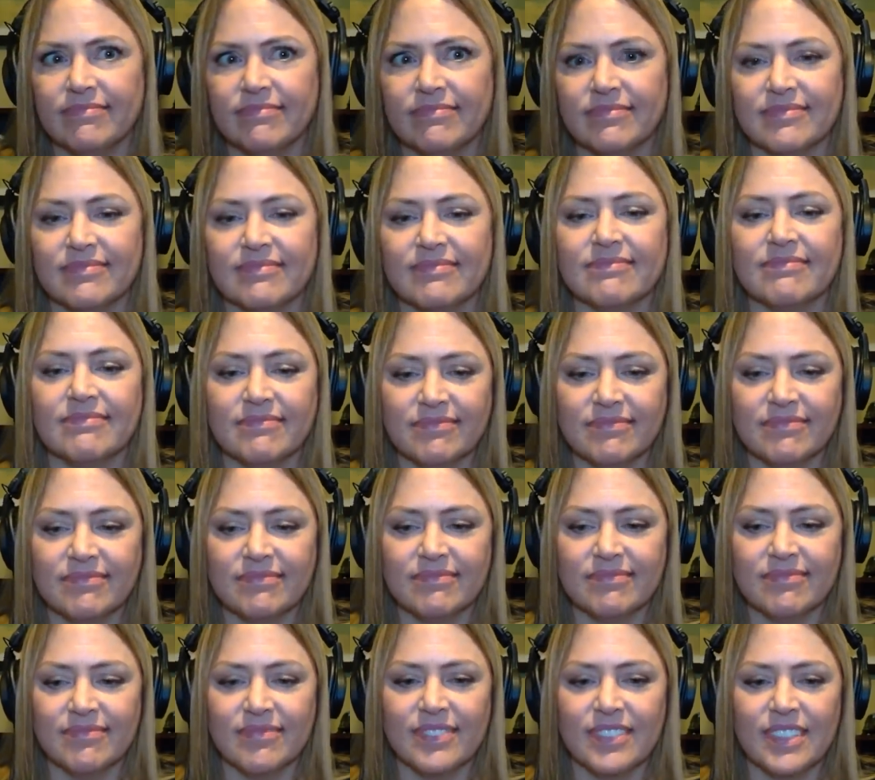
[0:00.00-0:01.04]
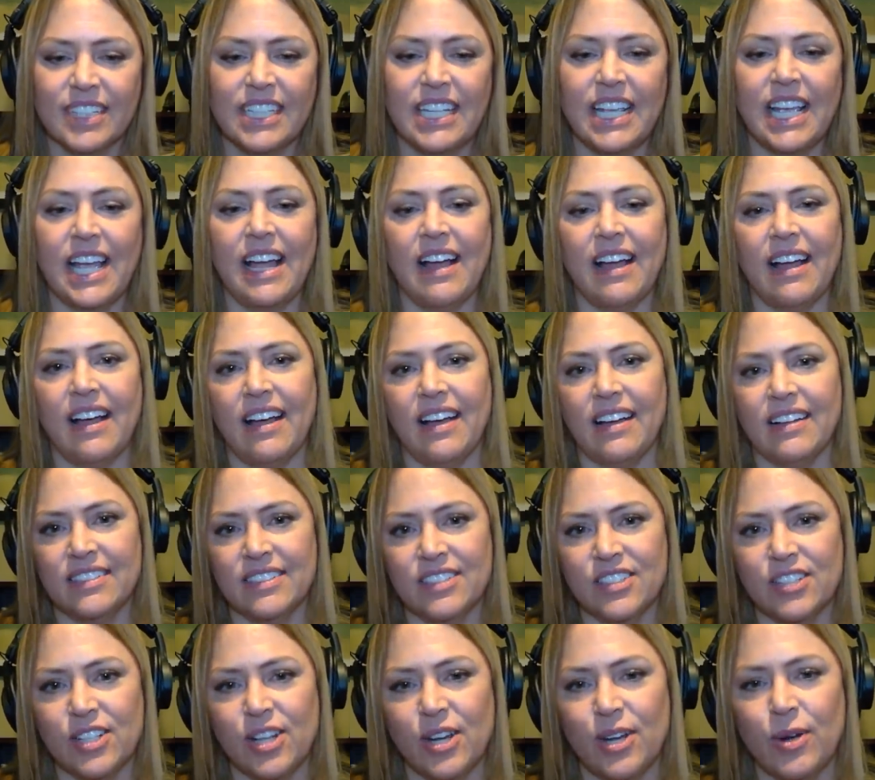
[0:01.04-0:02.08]
Oh, wow. Yeah.
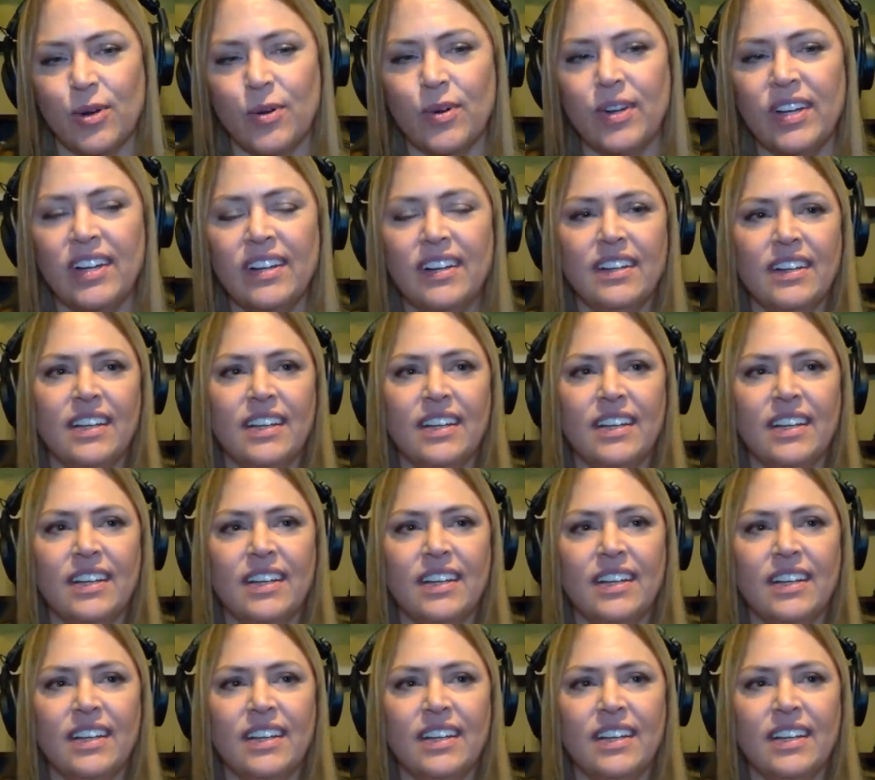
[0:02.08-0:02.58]
yeah. That's so